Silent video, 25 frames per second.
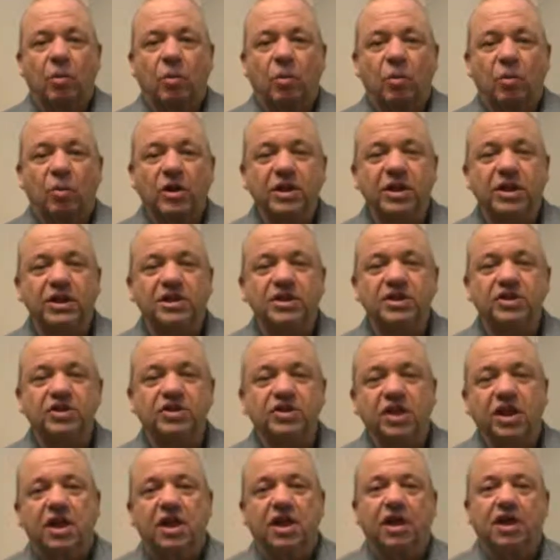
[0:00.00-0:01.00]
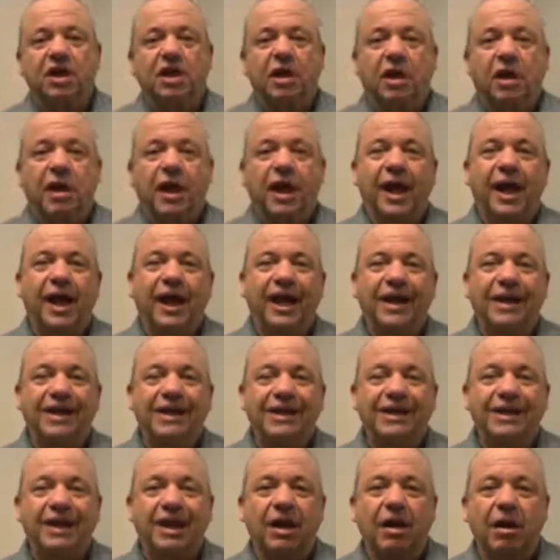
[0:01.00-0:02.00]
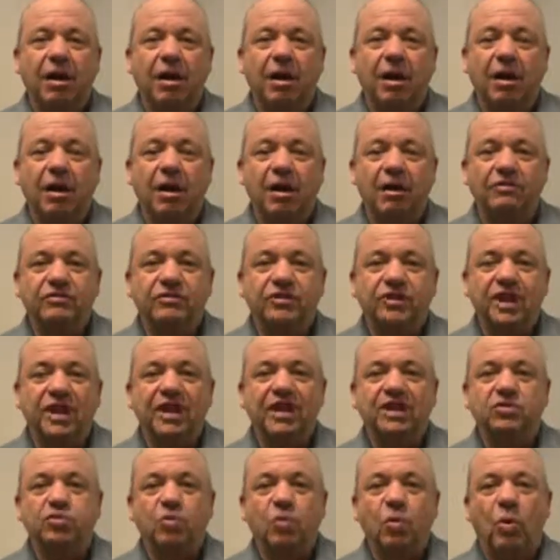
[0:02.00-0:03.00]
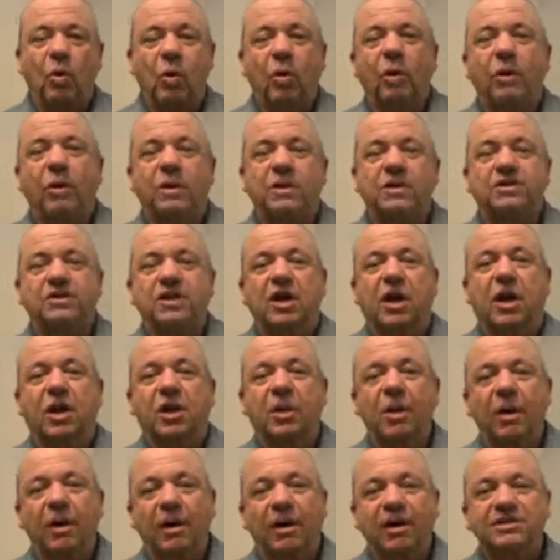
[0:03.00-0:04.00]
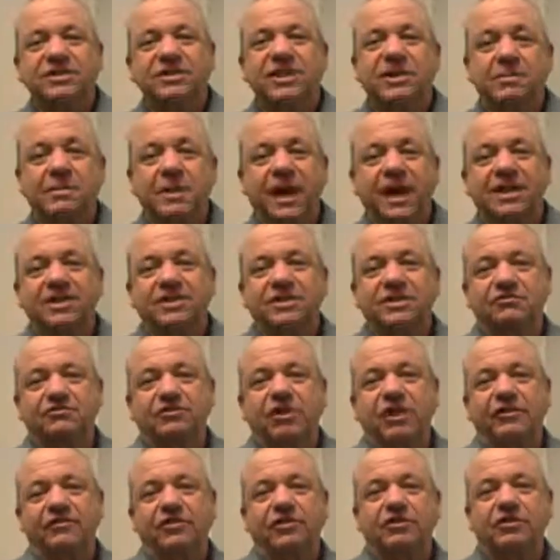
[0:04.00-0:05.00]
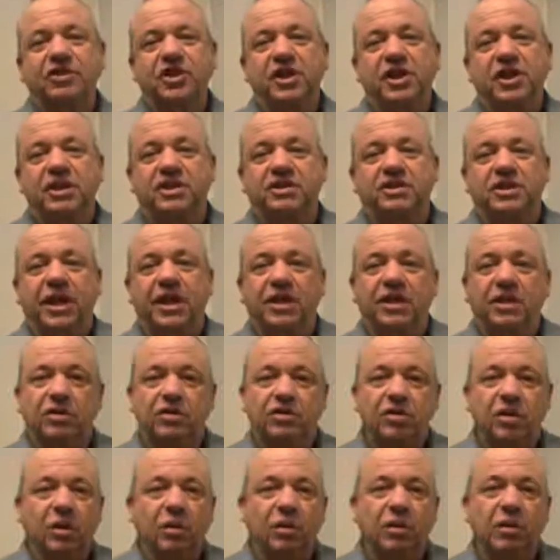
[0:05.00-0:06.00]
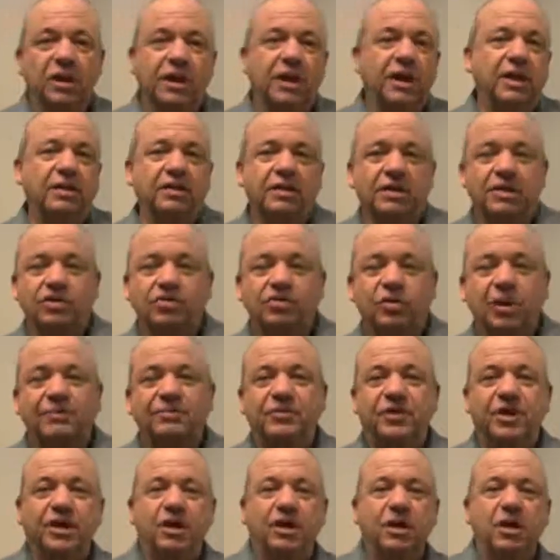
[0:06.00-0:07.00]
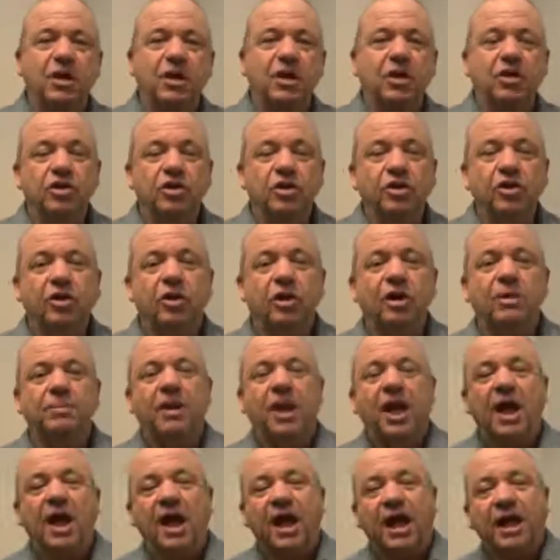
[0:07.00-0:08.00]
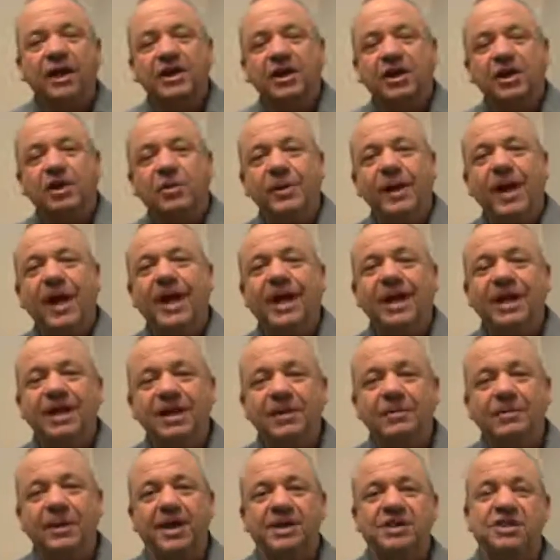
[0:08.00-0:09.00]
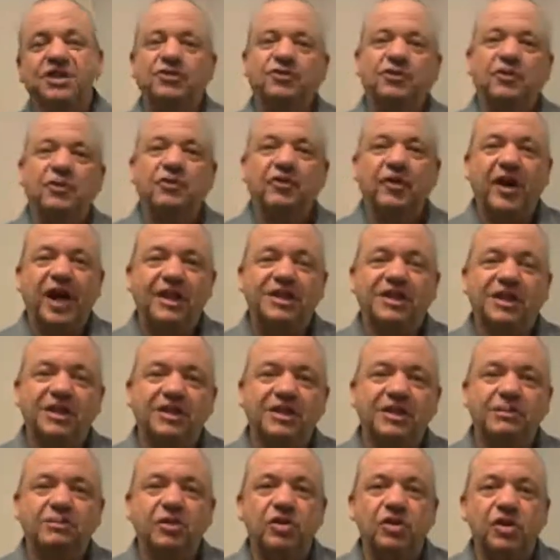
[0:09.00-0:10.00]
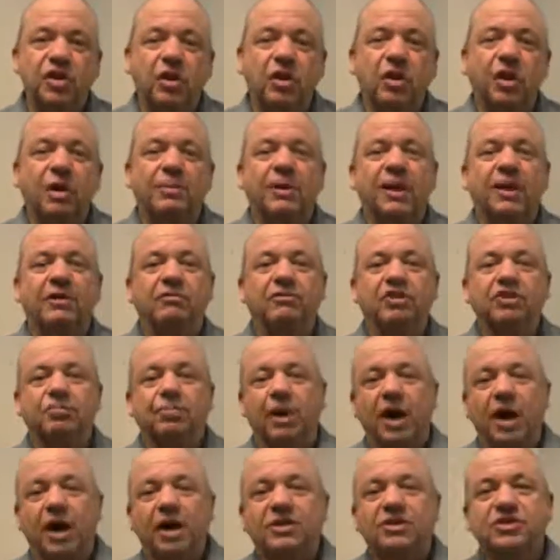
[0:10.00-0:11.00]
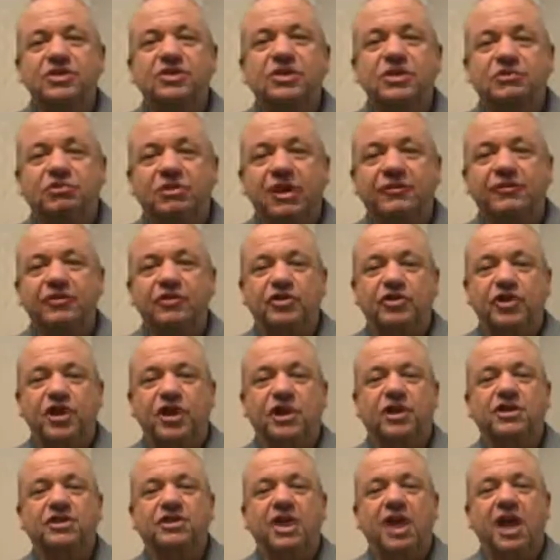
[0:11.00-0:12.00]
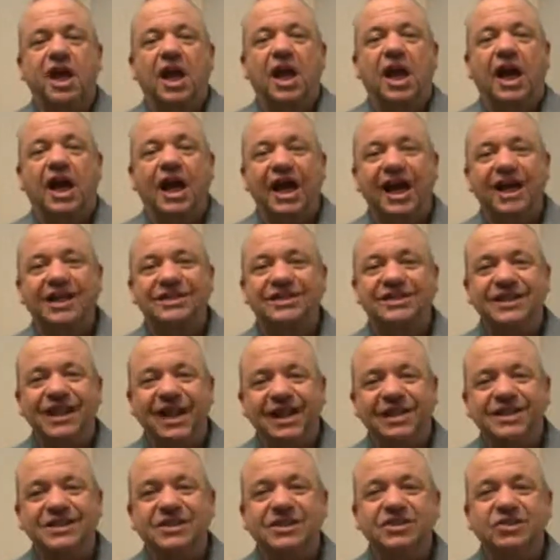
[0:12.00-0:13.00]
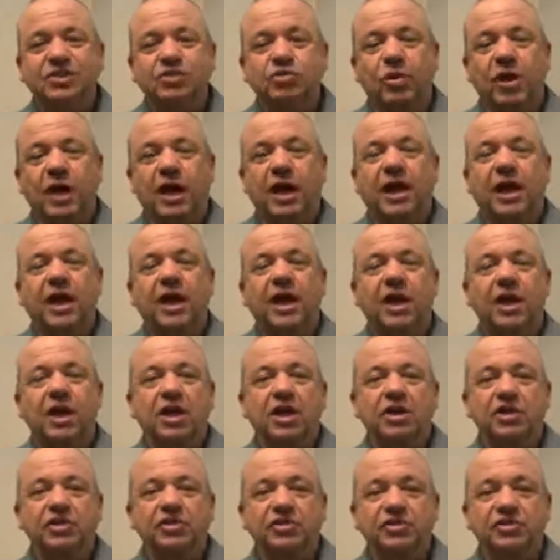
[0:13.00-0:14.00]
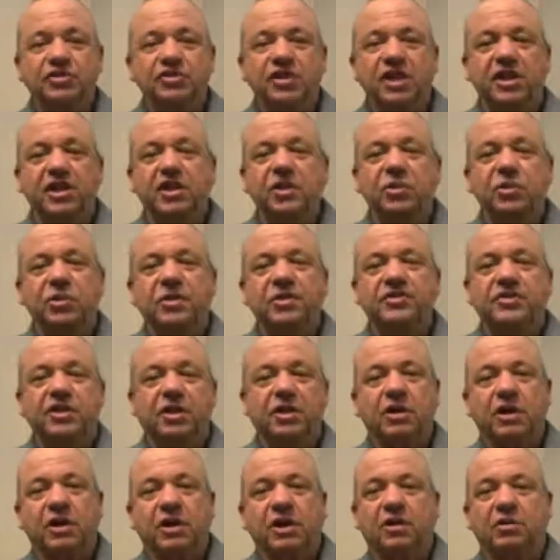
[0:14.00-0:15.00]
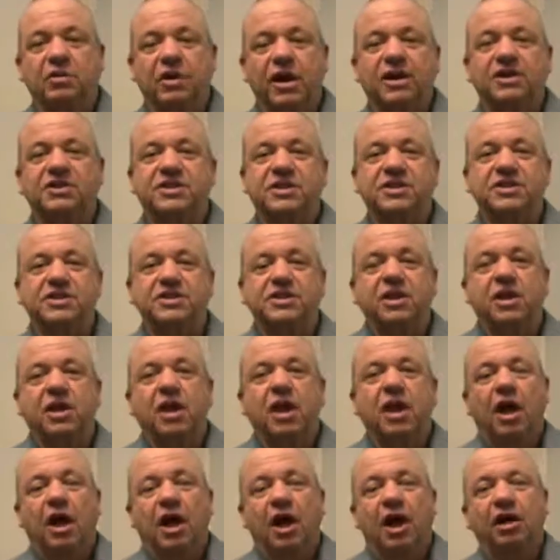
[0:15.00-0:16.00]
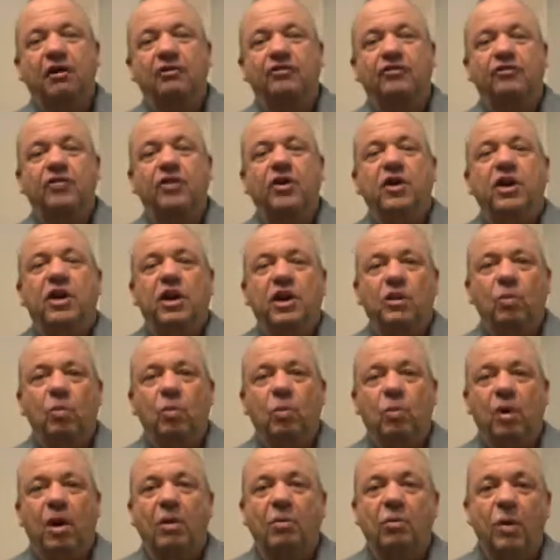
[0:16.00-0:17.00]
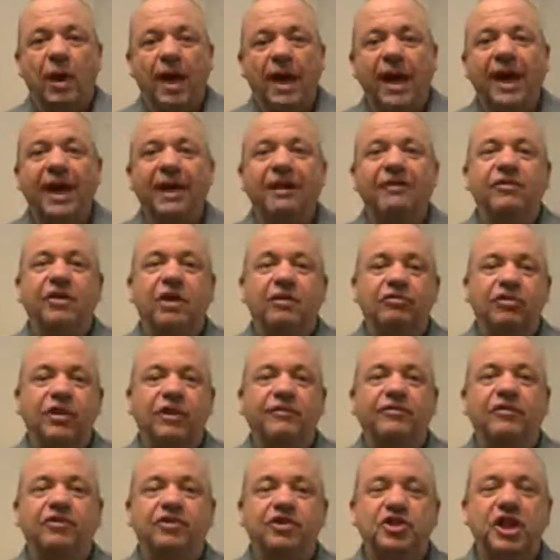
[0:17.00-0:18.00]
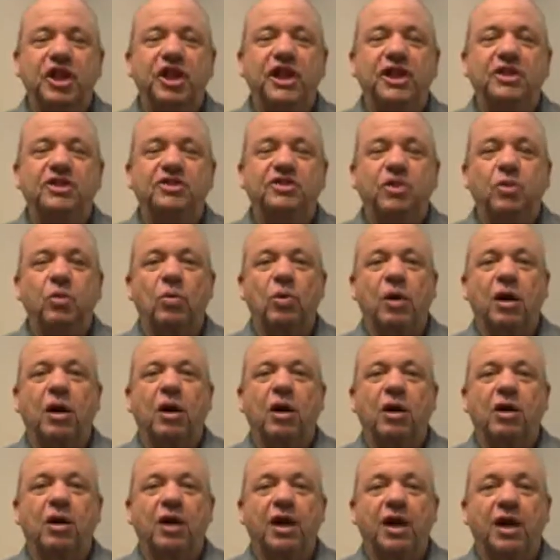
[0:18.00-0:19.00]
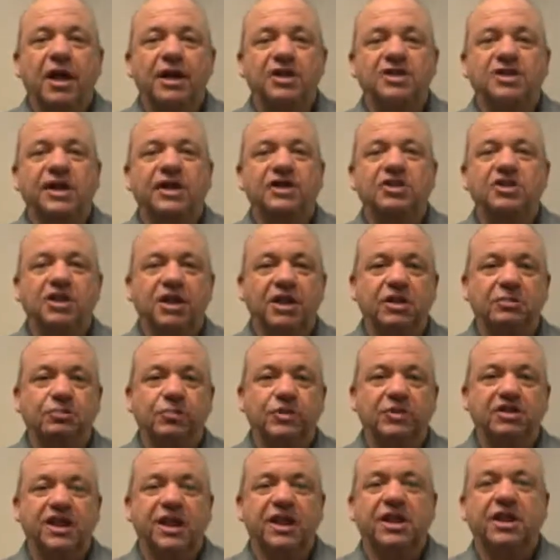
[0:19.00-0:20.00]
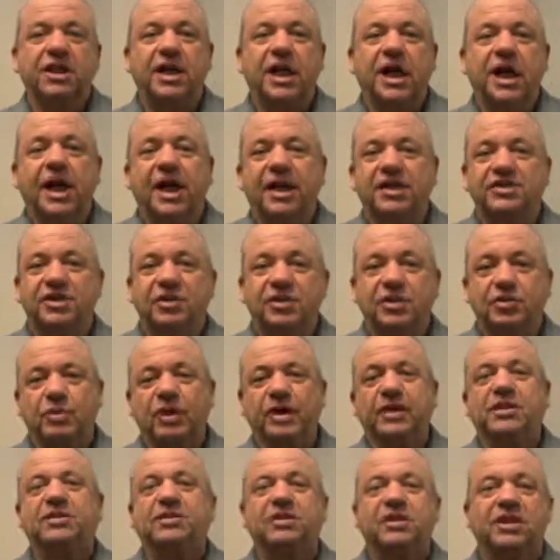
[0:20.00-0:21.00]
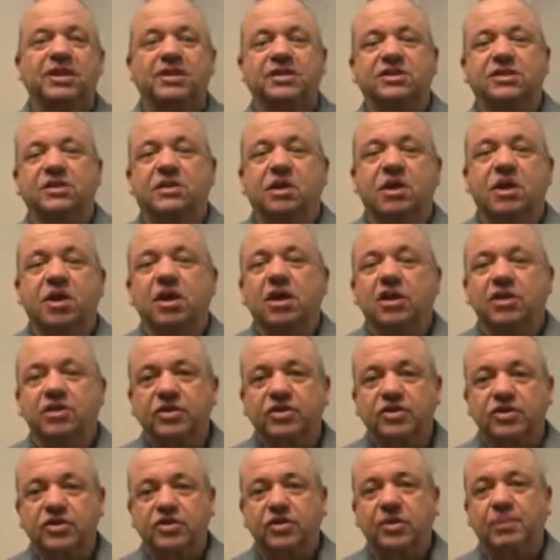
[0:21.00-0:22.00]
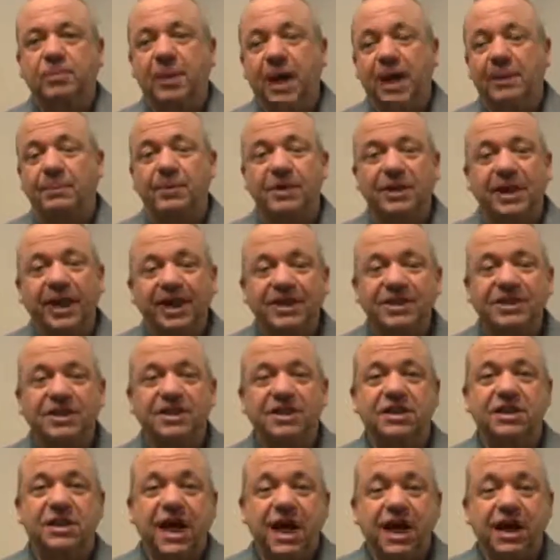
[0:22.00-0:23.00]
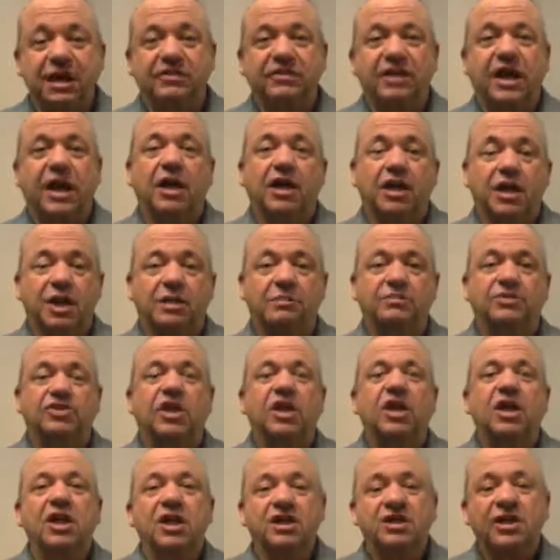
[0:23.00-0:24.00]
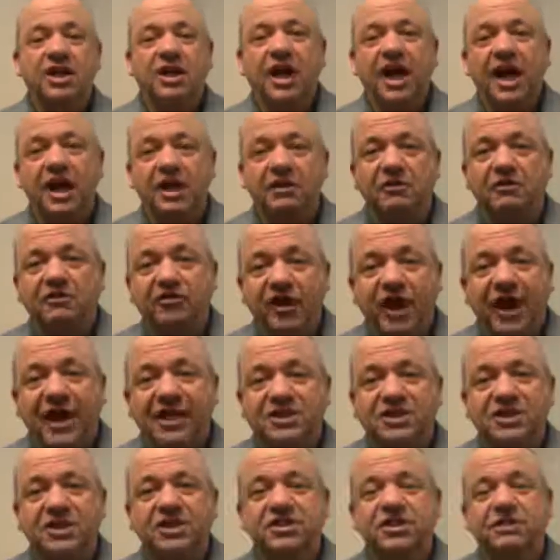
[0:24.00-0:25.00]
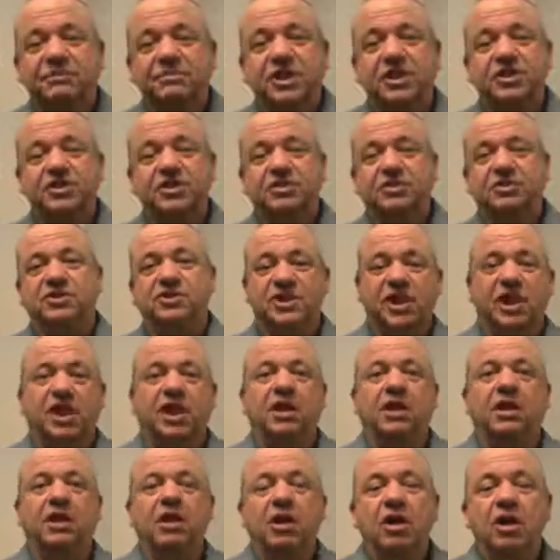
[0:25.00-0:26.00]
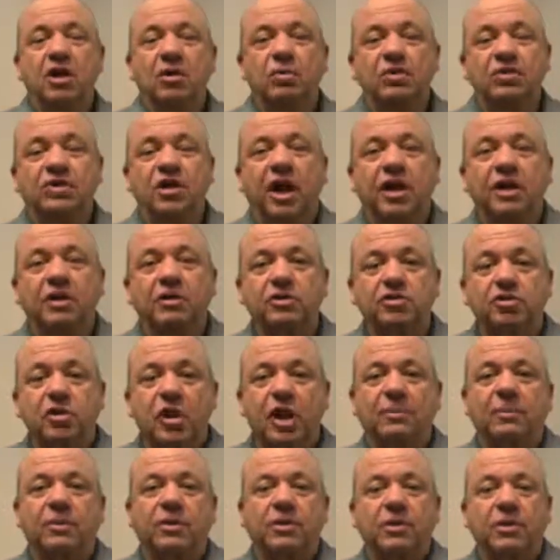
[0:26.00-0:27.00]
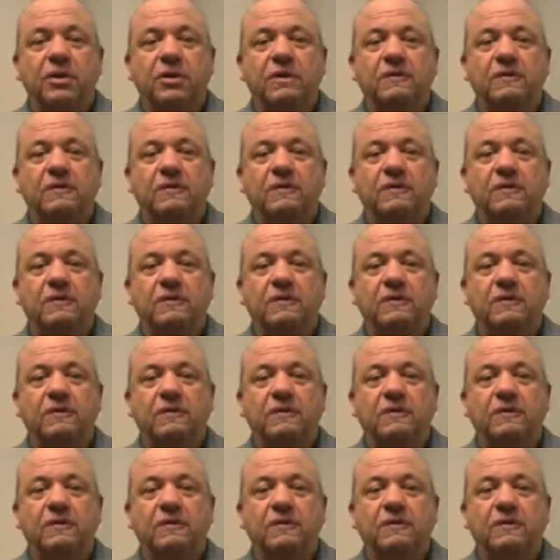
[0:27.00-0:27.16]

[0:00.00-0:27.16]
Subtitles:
religious and these wars are causing massive refugees and totally disrupting Europe. And they're creating the basis for fascism in Europe in response to the refugees, as nations try to deal with the crisis of a wave of refugees who are essentially presented as a threat to the population. And out of that comes the kind of fascism that you're seeing with Donald Trump,